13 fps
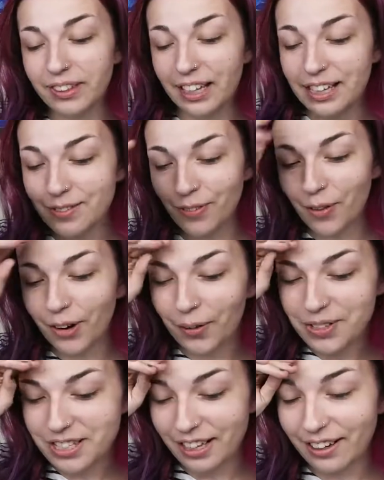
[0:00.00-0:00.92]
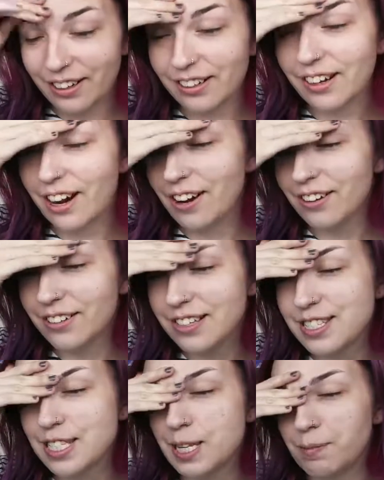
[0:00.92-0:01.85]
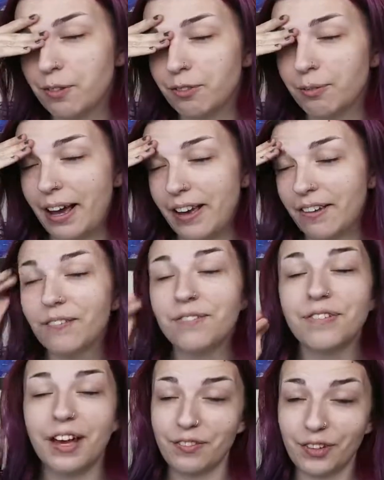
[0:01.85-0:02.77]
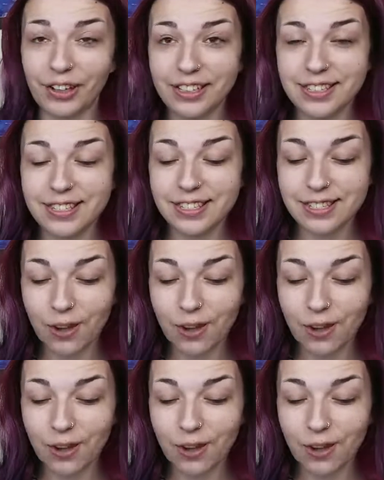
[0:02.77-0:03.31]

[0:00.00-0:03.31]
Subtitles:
these photos here are some of my favorites.